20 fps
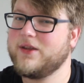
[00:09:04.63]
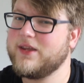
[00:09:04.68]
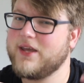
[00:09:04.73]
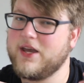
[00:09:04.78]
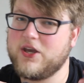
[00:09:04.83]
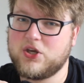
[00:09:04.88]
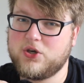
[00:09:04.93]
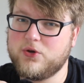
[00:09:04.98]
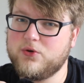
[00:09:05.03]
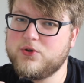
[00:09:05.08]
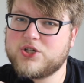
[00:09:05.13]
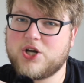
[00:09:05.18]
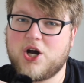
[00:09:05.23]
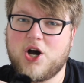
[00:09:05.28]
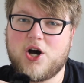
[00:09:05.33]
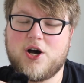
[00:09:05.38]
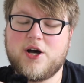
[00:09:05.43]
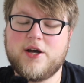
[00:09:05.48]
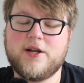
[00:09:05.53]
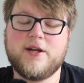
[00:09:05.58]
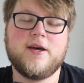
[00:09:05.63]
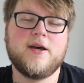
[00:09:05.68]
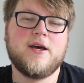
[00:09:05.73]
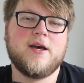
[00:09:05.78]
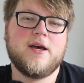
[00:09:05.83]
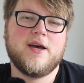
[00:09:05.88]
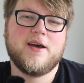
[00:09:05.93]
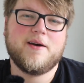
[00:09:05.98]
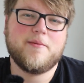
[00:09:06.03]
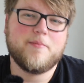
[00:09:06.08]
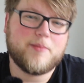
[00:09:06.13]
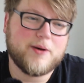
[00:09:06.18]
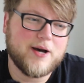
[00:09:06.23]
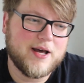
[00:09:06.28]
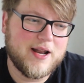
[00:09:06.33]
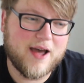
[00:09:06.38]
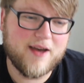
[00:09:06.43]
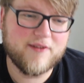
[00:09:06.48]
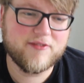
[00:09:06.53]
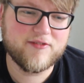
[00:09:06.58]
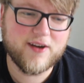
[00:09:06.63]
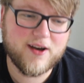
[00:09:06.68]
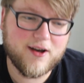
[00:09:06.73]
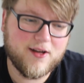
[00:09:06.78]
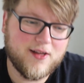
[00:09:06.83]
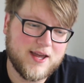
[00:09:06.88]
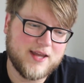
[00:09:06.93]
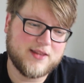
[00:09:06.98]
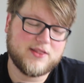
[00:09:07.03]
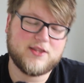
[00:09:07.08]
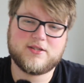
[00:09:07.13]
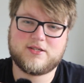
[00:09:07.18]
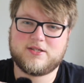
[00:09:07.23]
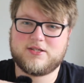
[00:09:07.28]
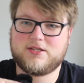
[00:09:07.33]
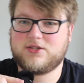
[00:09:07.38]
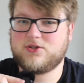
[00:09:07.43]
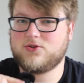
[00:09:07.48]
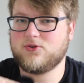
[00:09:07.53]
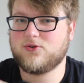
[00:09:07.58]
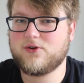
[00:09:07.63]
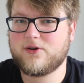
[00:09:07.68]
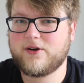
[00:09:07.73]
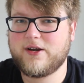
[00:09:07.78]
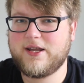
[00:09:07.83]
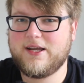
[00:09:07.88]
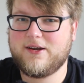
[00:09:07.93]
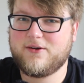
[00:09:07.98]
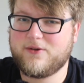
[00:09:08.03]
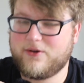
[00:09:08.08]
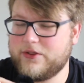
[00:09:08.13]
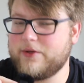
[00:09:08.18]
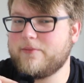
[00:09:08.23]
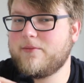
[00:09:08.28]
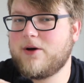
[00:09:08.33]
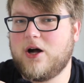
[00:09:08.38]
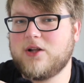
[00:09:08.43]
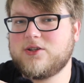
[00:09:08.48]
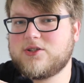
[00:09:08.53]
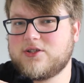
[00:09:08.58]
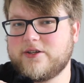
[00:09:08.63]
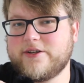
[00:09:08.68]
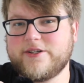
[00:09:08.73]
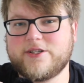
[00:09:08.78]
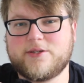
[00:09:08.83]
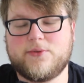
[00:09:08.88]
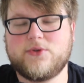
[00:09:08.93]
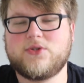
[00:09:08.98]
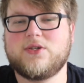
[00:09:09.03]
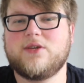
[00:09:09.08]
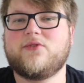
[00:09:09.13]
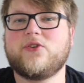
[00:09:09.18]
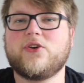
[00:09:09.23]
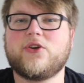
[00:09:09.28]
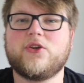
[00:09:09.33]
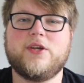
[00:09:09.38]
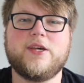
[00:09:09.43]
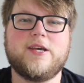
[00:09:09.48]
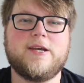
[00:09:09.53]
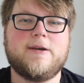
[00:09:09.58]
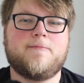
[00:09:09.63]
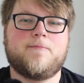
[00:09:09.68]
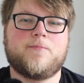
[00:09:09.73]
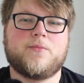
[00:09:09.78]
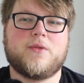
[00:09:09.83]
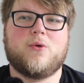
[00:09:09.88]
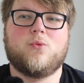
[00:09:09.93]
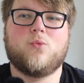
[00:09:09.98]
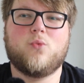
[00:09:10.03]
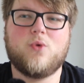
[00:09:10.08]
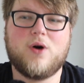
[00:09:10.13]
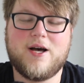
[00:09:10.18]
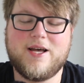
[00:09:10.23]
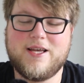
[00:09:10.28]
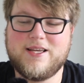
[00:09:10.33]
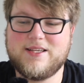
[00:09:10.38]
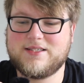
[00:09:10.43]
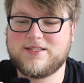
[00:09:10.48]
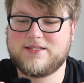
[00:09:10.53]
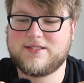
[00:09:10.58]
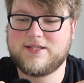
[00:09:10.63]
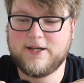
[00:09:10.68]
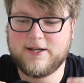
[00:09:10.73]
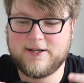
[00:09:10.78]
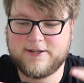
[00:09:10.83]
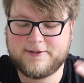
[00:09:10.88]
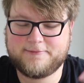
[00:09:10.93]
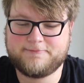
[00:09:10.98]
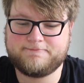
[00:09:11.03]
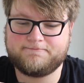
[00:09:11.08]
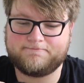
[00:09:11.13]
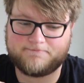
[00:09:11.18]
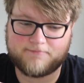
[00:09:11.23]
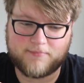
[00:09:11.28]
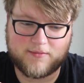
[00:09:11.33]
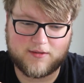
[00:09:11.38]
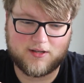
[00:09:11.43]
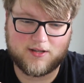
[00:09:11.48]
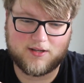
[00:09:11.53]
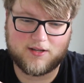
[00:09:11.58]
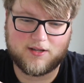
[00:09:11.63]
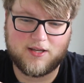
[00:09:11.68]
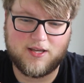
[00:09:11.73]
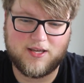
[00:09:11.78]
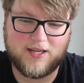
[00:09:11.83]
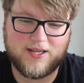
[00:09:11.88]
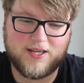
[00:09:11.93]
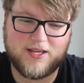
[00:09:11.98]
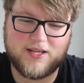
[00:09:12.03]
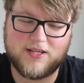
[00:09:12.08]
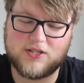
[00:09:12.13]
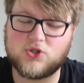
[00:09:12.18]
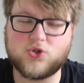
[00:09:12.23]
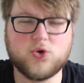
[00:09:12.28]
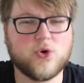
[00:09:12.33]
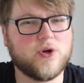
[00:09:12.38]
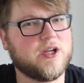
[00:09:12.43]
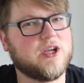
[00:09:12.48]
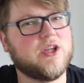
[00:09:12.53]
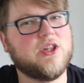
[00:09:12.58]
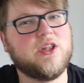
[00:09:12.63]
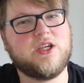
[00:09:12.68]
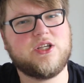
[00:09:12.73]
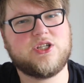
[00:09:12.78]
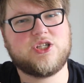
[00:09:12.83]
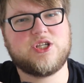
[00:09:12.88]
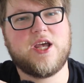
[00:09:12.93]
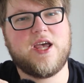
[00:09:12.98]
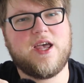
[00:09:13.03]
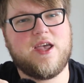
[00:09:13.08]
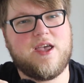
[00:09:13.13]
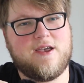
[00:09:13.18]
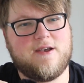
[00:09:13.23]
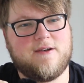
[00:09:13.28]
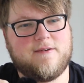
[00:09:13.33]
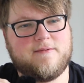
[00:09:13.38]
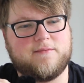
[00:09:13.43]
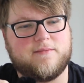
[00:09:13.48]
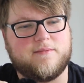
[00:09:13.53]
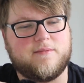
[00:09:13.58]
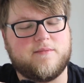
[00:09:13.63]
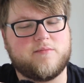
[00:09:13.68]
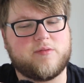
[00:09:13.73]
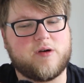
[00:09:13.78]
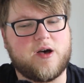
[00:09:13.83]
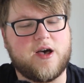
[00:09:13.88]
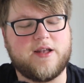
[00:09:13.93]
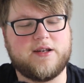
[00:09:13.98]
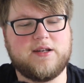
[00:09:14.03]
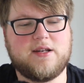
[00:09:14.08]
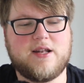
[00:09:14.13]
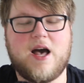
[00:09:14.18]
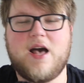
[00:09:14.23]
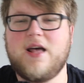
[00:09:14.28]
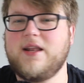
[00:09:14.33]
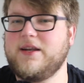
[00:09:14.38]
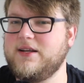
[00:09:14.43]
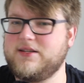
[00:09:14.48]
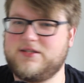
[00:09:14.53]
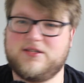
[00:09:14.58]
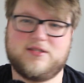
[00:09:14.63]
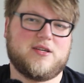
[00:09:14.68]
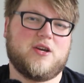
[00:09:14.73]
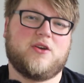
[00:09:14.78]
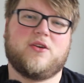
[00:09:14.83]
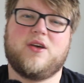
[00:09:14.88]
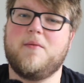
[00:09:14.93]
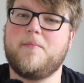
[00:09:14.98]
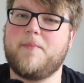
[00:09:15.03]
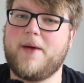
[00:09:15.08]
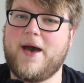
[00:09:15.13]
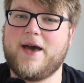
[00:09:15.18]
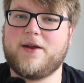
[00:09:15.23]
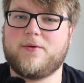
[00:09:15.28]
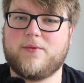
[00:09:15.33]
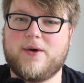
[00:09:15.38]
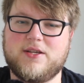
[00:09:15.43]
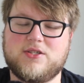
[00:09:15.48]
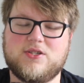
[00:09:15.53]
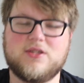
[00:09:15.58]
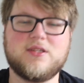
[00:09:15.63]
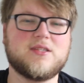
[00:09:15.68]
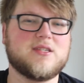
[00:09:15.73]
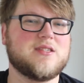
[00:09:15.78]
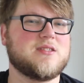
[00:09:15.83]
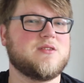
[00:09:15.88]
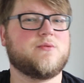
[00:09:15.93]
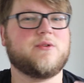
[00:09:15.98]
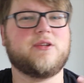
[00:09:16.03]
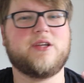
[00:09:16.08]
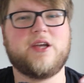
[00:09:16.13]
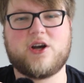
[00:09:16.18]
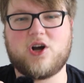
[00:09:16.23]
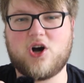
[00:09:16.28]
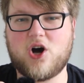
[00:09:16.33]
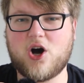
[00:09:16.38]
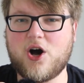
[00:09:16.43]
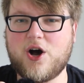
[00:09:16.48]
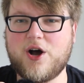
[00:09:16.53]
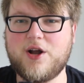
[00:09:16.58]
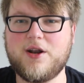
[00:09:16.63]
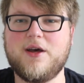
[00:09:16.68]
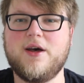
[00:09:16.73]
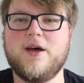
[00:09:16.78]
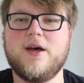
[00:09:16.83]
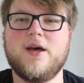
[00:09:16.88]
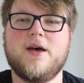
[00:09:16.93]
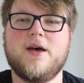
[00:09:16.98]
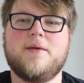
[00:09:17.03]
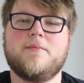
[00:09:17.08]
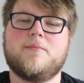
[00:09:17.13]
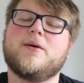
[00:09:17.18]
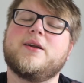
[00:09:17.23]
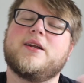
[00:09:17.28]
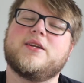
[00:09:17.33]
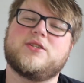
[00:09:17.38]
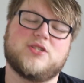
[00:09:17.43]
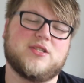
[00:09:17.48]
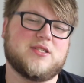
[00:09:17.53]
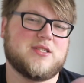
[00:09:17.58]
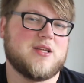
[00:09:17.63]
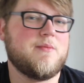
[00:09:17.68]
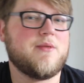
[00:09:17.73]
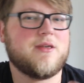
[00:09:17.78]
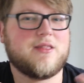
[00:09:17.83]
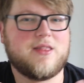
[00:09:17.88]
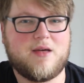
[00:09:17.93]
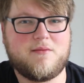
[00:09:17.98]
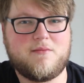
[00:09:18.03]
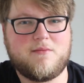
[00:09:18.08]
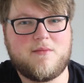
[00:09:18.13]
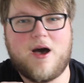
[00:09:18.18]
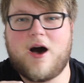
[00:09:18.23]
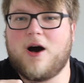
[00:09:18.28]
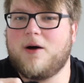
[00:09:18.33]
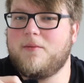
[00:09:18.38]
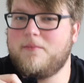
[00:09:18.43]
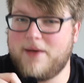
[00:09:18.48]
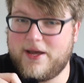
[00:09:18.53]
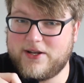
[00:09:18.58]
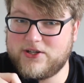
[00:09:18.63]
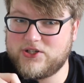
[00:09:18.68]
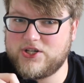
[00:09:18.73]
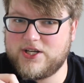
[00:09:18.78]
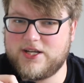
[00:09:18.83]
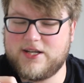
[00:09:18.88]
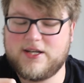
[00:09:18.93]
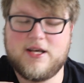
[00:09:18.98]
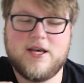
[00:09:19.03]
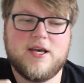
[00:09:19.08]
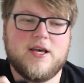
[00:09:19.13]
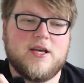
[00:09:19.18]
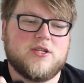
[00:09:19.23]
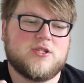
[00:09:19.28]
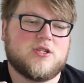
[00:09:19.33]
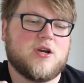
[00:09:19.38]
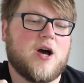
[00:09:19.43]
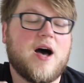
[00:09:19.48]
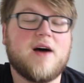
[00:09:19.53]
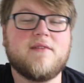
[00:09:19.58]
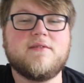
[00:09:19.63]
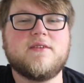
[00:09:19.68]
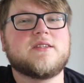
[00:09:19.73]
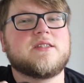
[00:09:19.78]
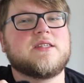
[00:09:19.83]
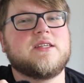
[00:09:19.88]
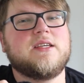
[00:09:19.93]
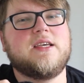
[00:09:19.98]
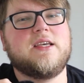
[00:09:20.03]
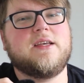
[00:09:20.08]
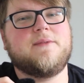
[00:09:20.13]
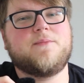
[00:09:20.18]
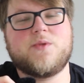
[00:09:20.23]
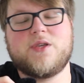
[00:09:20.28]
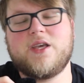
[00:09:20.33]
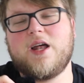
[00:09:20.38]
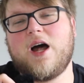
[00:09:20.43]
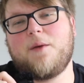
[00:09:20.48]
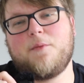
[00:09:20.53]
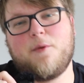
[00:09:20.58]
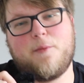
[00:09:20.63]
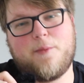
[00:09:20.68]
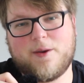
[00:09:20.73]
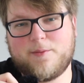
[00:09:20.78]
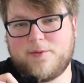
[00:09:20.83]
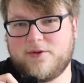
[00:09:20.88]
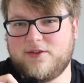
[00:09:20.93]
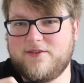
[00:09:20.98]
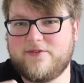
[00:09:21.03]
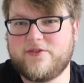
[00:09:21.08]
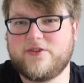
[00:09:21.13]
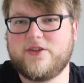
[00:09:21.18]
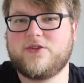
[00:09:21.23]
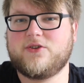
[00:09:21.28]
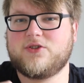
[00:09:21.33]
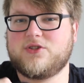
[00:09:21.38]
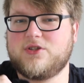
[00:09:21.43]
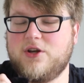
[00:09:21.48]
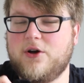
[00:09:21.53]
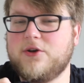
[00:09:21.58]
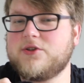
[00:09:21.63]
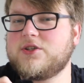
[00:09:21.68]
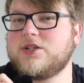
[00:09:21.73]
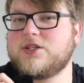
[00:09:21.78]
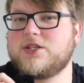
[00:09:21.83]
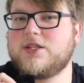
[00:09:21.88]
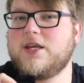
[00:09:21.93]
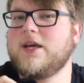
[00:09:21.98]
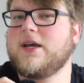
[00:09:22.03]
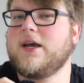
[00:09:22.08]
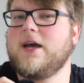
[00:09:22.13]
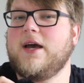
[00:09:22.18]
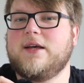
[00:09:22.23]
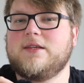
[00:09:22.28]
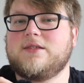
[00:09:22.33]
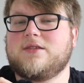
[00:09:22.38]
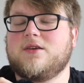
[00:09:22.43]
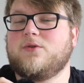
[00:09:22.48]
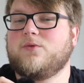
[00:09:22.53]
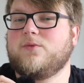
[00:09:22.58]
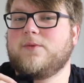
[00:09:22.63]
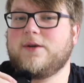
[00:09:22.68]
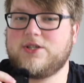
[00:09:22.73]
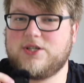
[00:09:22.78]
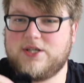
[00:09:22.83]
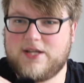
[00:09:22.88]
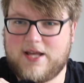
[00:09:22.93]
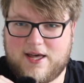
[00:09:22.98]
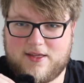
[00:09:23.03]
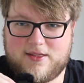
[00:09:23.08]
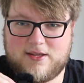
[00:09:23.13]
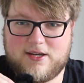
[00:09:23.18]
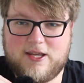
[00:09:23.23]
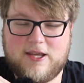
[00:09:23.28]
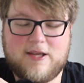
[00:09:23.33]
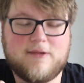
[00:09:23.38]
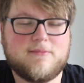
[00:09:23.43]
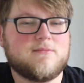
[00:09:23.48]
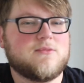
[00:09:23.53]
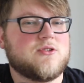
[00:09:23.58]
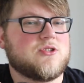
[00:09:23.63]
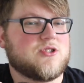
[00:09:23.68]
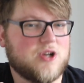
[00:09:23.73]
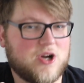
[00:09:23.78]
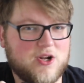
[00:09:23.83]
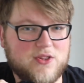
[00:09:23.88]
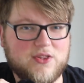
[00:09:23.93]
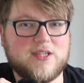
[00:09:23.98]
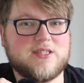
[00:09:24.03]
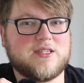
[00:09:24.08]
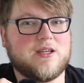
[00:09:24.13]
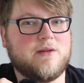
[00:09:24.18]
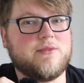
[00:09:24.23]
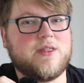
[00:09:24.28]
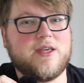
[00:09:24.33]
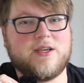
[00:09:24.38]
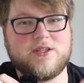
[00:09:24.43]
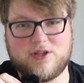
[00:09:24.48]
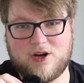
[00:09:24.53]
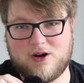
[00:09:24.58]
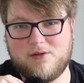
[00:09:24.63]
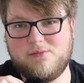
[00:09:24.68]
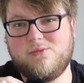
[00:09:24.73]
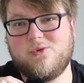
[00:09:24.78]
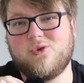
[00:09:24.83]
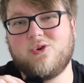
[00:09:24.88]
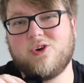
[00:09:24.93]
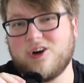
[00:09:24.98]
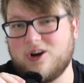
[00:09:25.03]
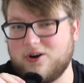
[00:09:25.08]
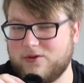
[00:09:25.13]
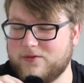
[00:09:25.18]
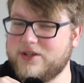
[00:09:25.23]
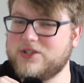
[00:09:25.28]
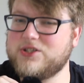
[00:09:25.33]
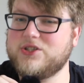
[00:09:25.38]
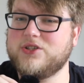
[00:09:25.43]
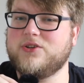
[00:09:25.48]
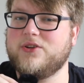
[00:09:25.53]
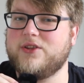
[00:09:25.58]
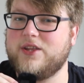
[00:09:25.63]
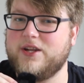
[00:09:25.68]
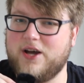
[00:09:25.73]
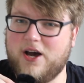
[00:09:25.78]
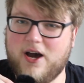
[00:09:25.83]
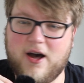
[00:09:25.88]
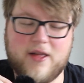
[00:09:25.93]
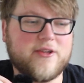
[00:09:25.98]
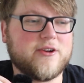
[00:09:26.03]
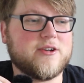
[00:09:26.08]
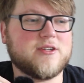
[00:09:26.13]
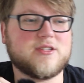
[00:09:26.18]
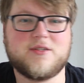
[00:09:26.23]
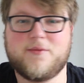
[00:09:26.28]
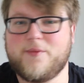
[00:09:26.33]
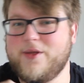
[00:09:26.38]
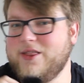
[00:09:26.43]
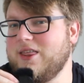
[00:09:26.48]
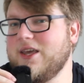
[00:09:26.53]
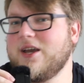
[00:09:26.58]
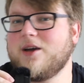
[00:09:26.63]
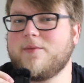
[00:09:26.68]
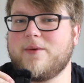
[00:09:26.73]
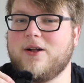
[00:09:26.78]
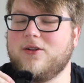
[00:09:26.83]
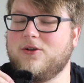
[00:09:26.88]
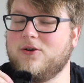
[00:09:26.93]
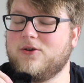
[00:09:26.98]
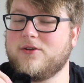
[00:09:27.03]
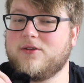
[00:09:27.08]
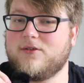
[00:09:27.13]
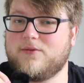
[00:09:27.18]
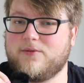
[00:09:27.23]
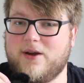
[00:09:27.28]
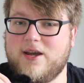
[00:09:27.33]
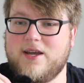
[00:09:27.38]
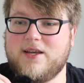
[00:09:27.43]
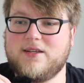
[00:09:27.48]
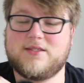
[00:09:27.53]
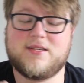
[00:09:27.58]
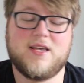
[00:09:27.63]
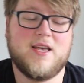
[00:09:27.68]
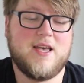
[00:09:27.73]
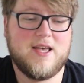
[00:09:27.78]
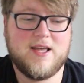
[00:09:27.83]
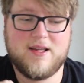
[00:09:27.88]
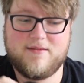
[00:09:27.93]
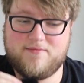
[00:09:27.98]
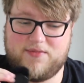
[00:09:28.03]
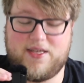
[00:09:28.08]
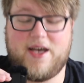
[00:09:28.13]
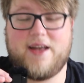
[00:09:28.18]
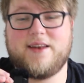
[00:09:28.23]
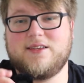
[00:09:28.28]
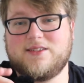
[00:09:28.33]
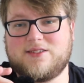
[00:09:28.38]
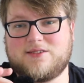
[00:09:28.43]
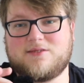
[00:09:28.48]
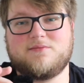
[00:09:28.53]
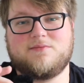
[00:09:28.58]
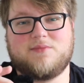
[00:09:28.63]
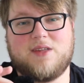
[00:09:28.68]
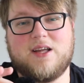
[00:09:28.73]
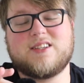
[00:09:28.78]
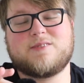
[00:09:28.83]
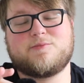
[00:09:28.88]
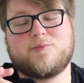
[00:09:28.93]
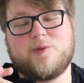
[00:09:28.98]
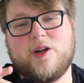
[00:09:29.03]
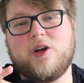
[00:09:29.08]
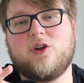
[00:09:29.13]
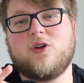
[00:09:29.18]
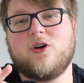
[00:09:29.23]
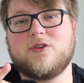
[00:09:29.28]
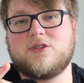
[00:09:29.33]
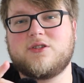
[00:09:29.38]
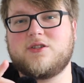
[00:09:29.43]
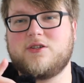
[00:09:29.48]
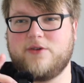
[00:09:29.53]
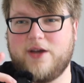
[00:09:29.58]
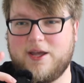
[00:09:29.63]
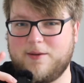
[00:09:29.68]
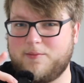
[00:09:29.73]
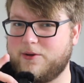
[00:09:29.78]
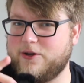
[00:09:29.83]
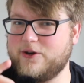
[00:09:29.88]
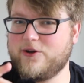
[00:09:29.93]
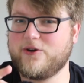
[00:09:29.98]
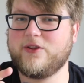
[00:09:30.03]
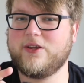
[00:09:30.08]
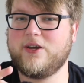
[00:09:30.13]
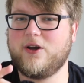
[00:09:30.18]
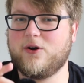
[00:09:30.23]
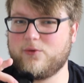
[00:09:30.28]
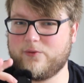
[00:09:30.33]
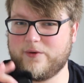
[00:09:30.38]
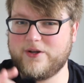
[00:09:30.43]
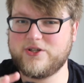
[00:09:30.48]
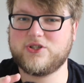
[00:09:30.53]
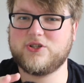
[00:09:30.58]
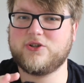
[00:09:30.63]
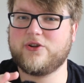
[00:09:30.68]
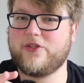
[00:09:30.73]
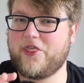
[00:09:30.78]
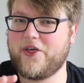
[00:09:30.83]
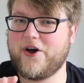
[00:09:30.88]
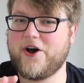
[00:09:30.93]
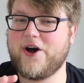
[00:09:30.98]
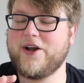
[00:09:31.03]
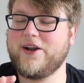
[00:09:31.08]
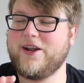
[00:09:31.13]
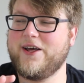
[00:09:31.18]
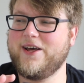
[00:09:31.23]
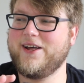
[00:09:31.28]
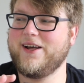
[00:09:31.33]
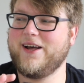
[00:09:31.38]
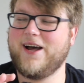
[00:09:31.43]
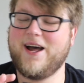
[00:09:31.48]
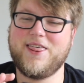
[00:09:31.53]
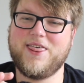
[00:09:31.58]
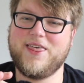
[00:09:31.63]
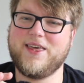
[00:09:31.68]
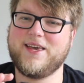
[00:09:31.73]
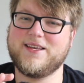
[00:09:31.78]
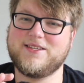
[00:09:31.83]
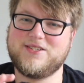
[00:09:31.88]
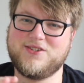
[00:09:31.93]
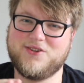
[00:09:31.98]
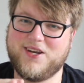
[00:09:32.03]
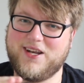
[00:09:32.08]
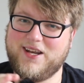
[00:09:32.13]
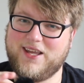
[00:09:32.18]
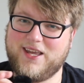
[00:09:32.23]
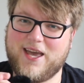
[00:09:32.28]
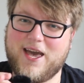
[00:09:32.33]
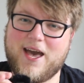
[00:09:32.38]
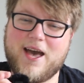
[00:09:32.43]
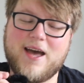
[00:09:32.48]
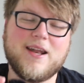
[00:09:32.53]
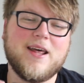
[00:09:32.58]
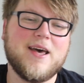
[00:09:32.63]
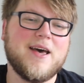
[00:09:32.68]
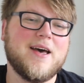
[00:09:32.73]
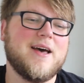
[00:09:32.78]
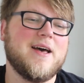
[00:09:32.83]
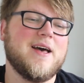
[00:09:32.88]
really a huge con, but I felt like the story, or the monster specifically, was sort of cliche, but not in necessarily a bad way. So this isn't really a con, but it's just something that I'll mention. So obviously, you know, I'm a big believer that there's no such thing as originality. Certainly some things are more original than others. I mean, think about Lord of the Rings. That is pretty close to a purely original thought, I think, as you can get.